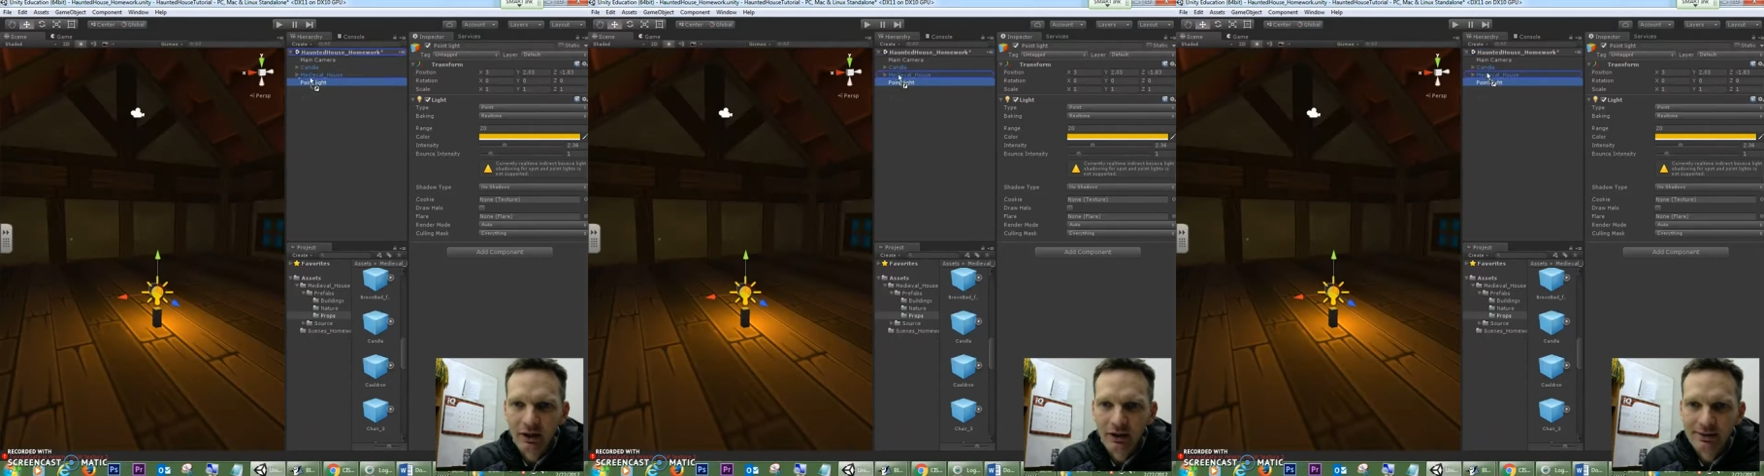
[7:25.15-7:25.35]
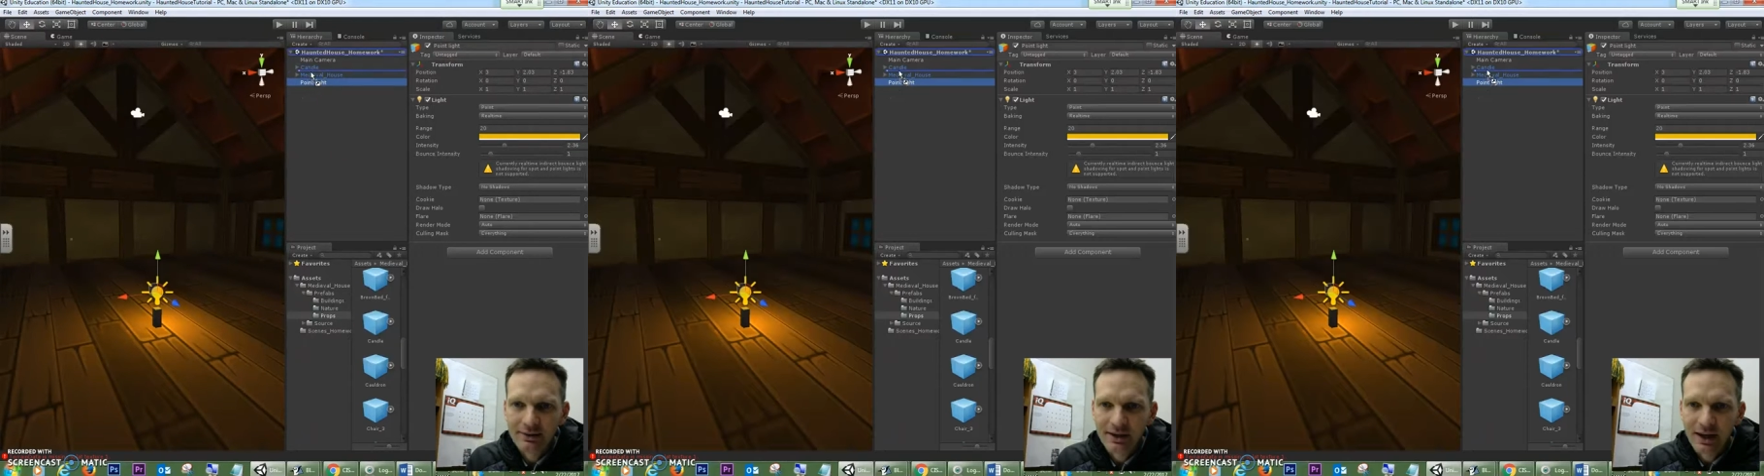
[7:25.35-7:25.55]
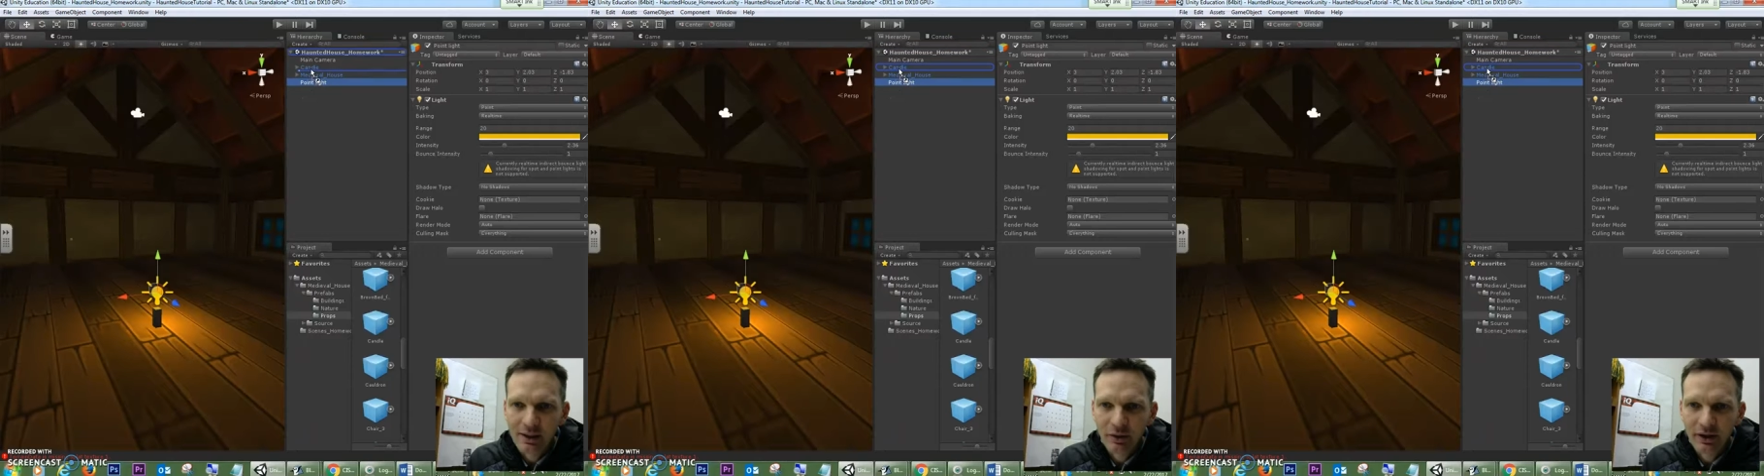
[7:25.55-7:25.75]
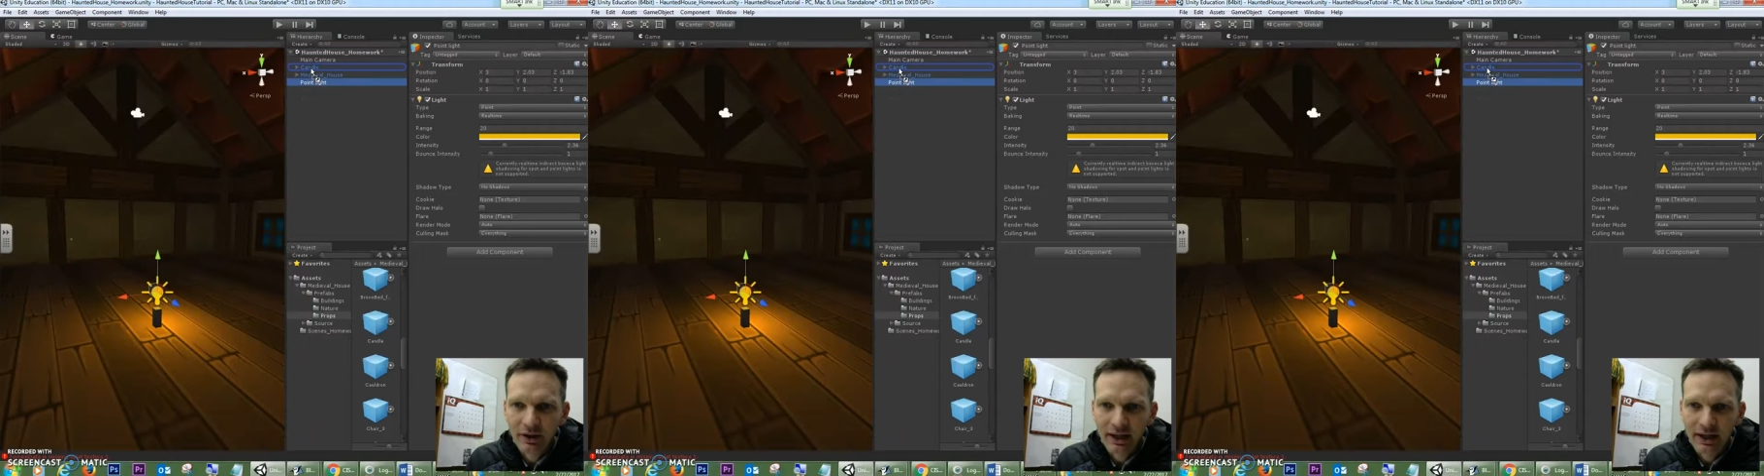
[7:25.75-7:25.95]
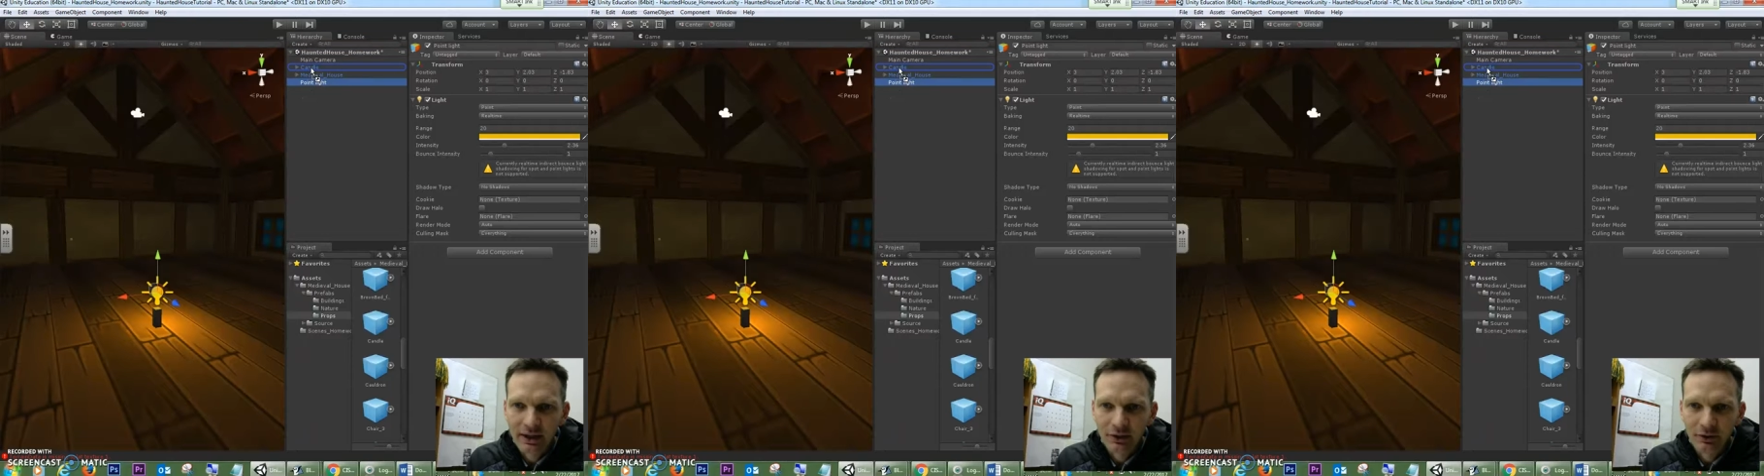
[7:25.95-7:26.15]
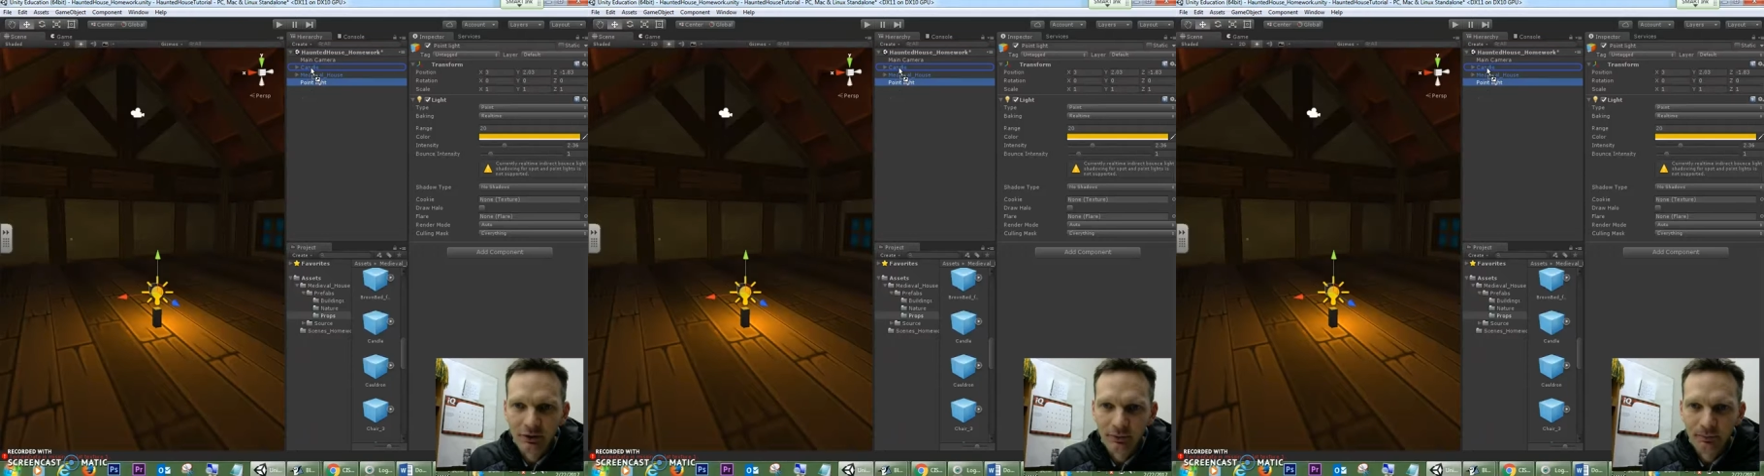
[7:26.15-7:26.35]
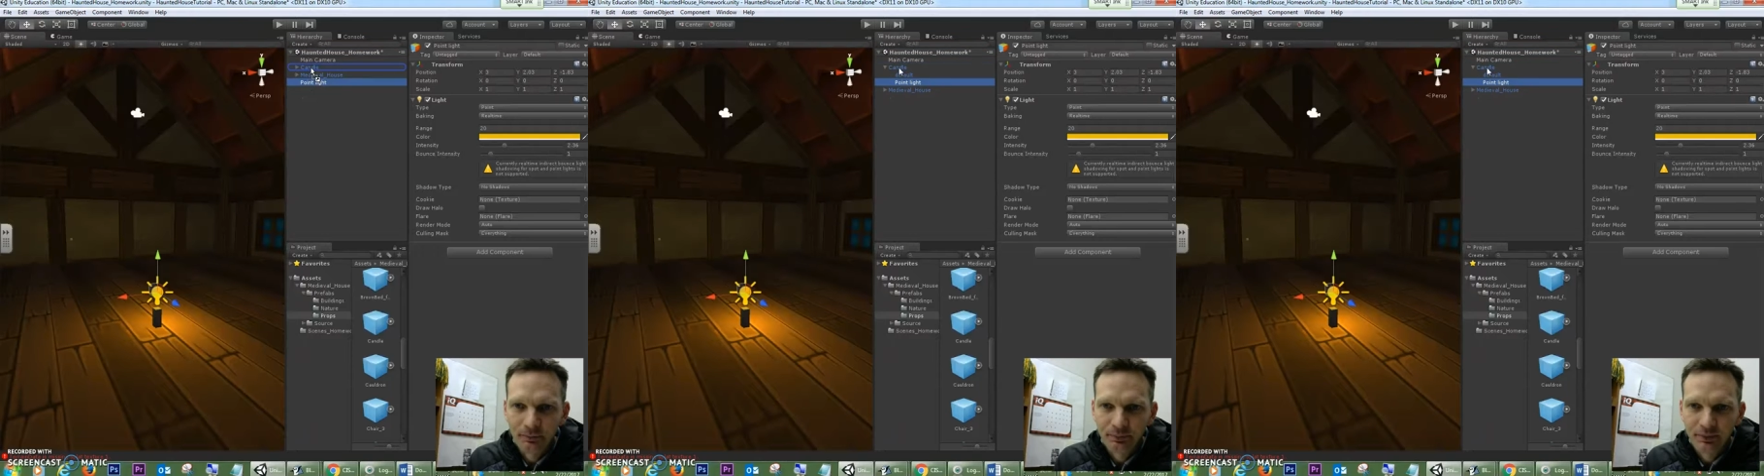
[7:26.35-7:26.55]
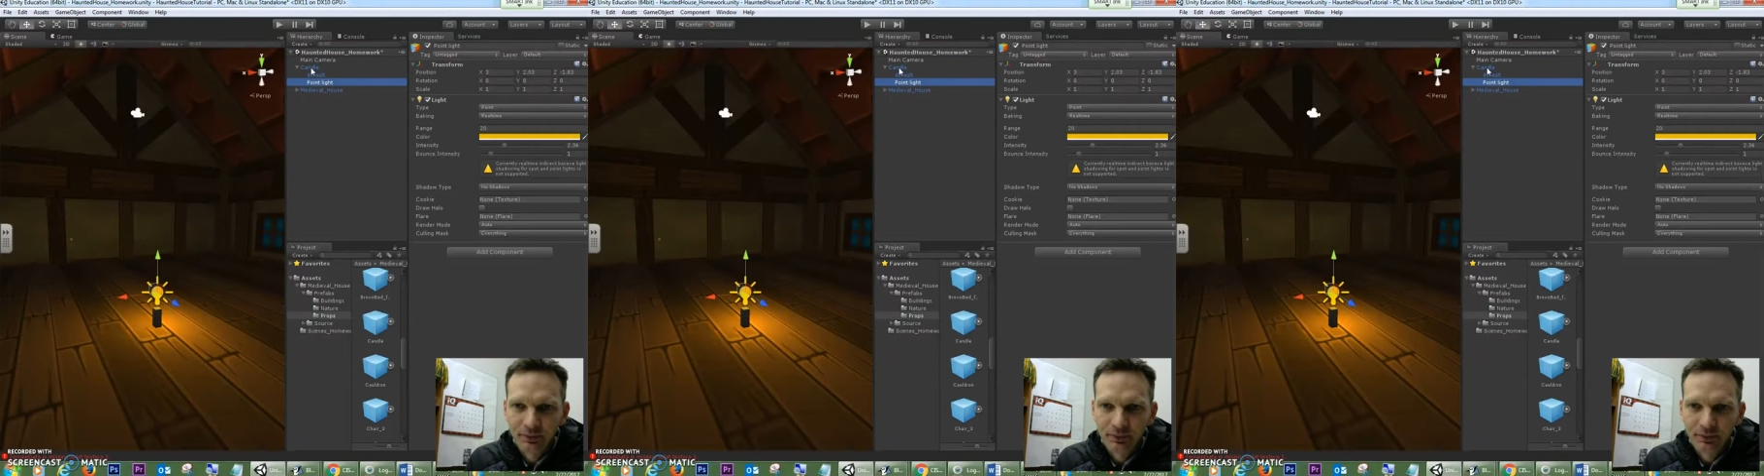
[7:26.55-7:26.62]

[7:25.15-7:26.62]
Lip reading: on top of the candle,